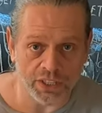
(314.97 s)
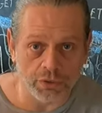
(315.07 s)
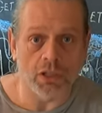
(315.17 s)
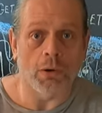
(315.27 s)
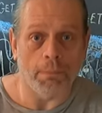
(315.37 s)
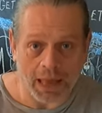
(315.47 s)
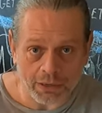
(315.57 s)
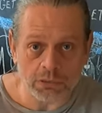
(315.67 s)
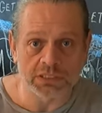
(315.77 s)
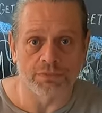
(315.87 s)
You can go
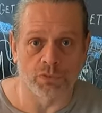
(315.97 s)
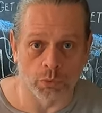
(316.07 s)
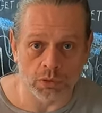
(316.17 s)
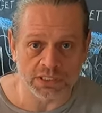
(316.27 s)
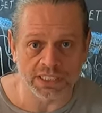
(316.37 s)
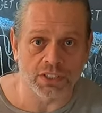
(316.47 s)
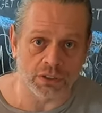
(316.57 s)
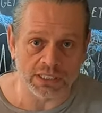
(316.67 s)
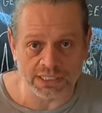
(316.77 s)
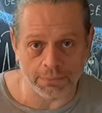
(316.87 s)
backwards and forwards, and
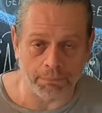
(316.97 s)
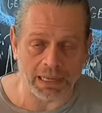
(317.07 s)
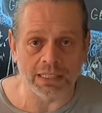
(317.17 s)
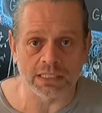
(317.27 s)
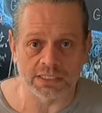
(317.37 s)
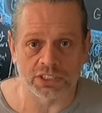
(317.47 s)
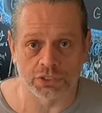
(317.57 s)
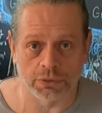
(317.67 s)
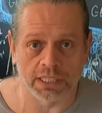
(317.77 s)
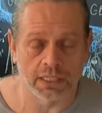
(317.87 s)
there is some balance
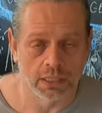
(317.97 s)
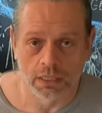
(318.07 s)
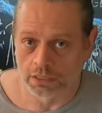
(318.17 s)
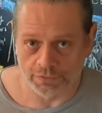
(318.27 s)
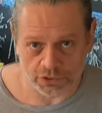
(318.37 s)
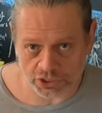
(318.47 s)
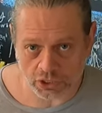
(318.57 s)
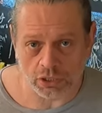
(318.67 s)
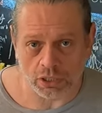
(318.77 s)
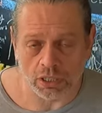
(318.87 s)
to it, for
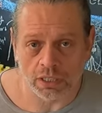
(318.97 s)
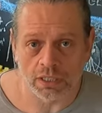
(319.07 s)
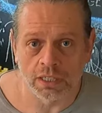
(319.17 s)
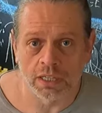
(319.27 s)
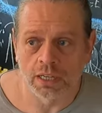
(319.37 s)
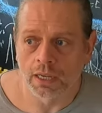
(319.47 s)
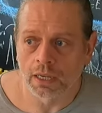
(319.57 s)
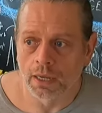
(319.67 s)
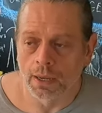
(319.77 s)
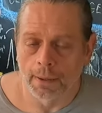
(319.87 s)
sure.
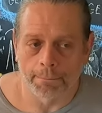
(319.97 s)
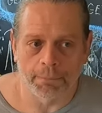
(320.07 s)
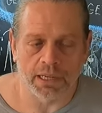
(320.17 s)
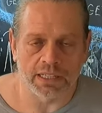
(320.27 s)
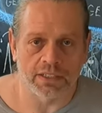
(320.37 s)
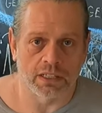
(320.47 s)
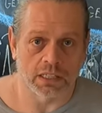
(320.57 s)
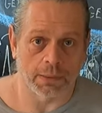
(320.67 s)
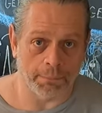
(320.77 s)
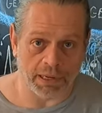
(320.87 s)
But
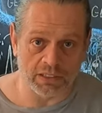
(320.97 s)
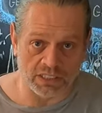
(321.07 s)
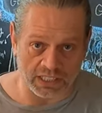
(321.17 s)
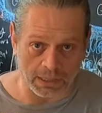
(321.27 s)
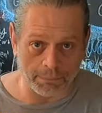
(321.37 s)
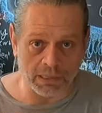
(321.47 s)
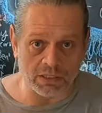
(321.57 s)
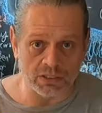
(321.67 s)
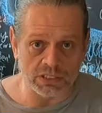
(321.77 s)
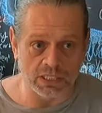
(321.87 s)
compared to
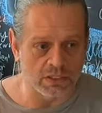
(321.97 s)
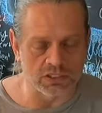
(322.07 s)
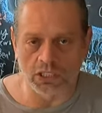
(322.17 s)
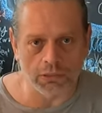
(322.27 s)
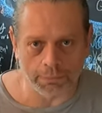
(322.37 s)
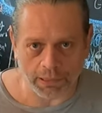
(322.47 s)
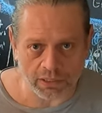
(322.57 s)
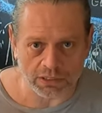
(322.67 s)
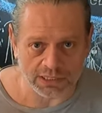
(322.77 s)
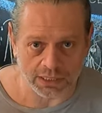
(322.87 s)
dumbbells, there's no
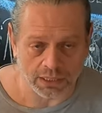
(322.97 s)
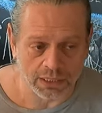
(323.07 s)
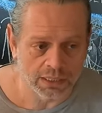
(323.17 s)
comparison.